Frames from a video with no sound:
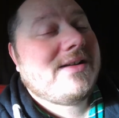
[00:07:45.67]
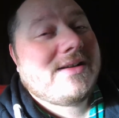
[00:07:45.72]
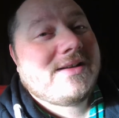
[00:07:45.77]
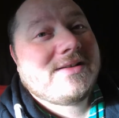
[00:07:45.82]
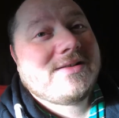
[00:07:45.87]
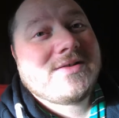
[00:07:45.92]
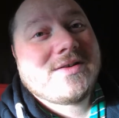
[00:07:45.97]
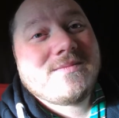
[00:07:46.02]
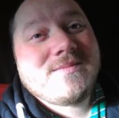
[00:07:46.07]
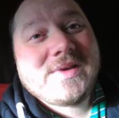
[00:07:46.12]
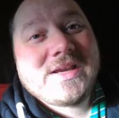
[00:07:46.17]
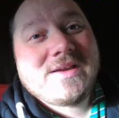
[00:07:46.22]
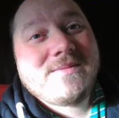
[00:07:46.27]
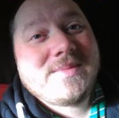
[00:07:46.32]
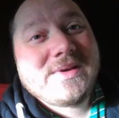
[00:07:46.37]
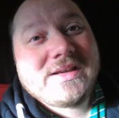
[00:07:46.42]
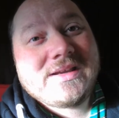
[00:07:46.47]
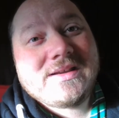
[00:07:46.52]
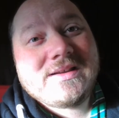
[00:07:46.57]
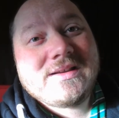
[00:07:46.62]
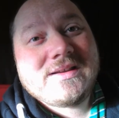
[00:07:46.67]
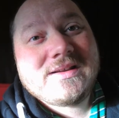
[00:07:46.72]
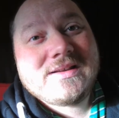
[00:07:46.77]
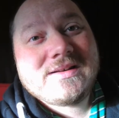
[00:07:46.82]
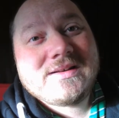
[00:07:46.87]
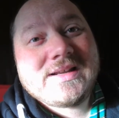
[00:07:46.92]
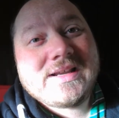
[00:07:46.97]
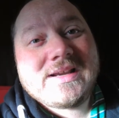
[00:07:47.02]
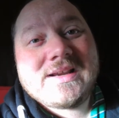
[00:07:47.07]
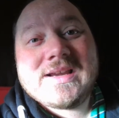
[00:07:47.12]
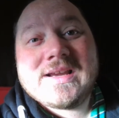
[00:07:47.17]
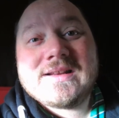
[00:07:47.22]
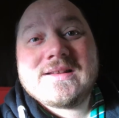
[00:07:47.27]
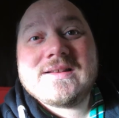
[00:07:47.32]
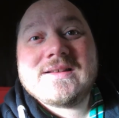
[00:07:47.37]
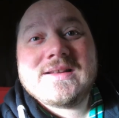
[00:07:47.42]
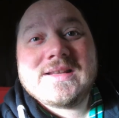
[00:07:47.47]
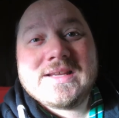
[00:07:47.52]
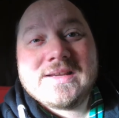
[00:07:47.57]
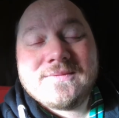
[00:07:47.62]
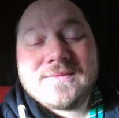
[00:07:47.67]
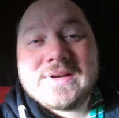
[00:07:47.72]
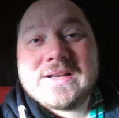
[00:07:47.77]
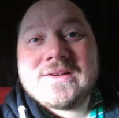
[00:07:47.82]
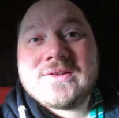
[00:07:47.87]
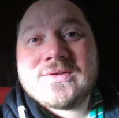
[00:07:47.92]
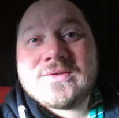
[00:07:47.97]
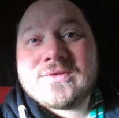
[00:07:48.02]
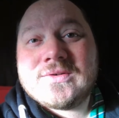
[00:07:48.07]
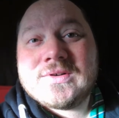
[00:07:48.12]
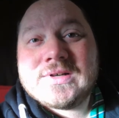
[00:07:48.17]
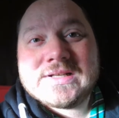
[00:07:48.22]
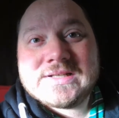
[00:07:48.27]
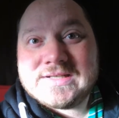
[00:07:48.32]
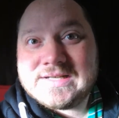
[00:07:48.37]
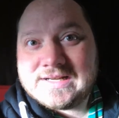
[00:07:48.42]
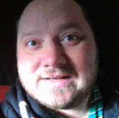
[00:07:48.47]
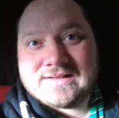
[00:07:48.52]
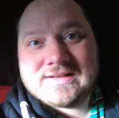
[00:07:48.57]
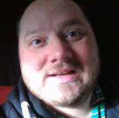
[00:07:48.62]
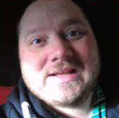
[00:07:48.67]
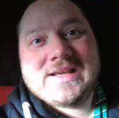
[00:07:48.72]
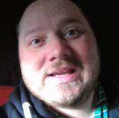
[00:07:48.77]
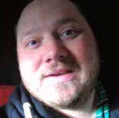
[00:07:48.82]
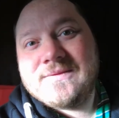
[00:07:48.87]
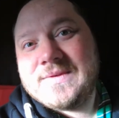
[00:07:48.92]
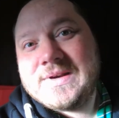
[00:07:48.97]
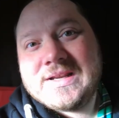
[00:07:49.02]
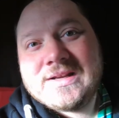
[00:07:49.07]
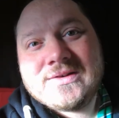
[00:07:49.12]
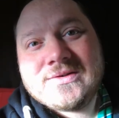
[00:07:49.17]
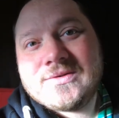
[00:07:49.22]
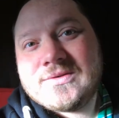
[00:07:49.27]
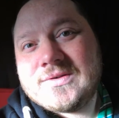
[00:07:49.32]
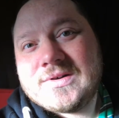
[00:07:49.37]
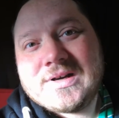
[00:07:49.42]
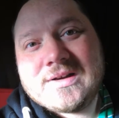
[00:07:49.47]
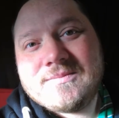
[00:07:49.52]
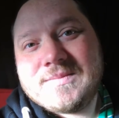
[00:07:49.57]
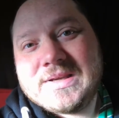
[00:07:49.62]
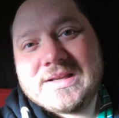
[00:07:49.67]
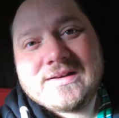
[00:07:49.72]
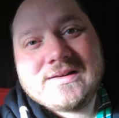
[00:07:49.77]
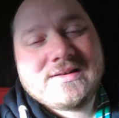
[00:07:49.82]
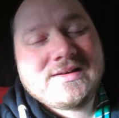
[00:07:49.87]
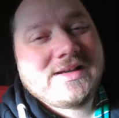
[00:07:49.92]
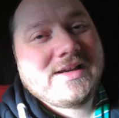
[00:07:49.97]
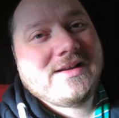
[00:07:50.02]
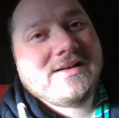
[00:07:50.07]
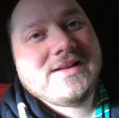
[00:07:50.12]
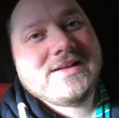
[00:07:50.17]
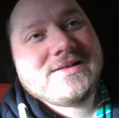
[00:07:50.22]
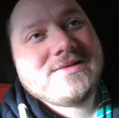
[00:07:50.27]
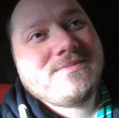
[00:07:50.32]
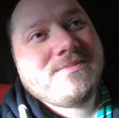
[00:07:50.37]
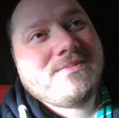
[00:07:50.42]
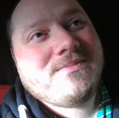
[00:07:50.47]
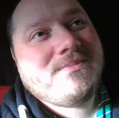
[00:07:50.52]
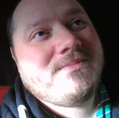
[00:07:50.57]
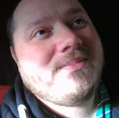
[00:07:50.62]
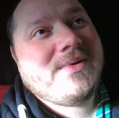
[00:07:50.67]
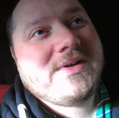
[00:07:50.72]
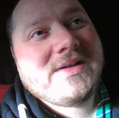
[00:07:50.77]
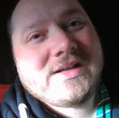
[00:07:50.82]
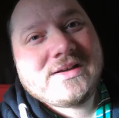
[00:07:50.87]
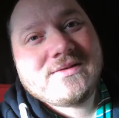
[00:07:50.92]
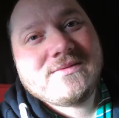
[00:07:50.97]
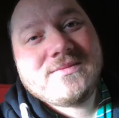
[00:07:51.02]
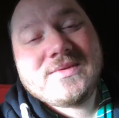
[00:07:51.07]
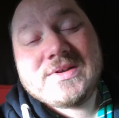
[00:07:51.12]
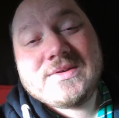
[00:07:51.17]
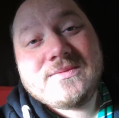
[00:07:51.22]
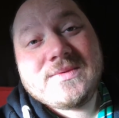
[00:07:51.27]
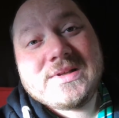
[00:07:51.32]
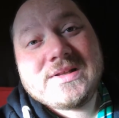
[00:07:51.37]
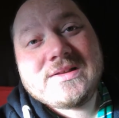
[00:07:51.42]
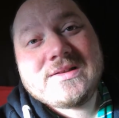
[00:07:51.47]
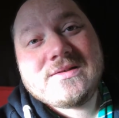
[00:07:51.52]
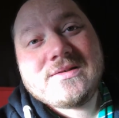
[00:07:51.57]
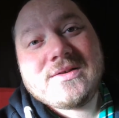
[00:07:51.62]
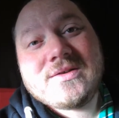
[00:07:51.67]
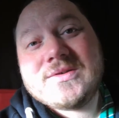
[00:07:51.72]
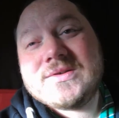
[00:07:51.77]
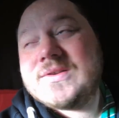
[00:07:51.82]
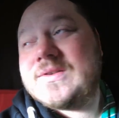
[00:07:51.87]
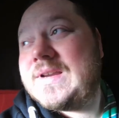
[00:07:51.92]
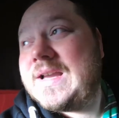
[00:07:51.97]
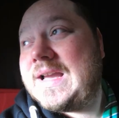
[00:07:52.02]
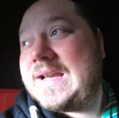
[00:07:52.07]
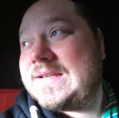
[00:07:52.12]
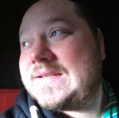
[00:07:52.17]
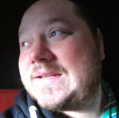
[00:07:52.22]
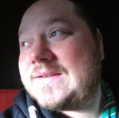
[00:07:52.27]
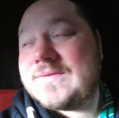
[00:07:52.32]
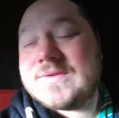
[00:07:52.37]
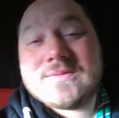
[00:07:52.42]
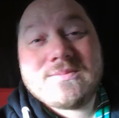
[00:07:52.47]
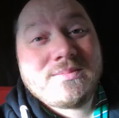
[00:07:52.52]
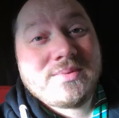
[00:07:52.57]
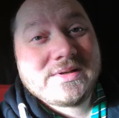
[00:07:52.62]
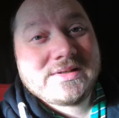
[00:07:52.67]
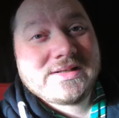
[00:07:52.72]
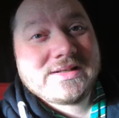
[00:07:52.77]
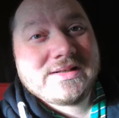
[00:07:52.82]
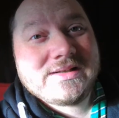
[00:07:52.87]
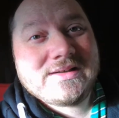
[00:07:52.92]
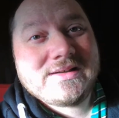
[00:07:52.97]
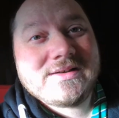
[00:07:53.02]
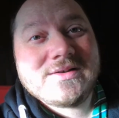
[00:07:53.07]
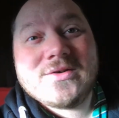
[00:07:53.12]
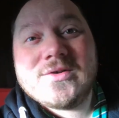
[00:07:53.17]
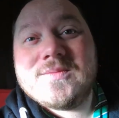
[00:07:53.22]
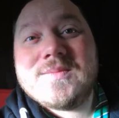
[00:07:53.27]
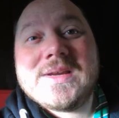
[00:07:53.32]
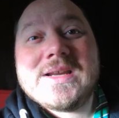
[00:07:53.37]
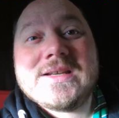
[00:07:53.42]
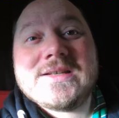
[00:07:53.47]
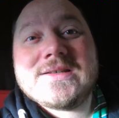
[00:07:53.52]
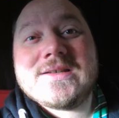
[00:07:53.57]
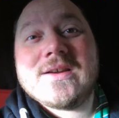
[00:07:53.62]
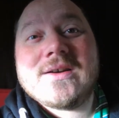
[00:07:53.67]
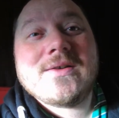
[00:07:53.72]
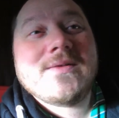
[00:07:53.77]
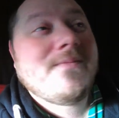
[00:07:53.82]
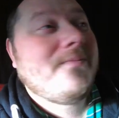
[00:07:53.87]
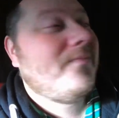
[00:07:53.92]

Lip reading: so maybe they get the evening tour, the Saturday evening tour. I mean, yeah, that's pretty. We told you guys it was pretty gloomish, so.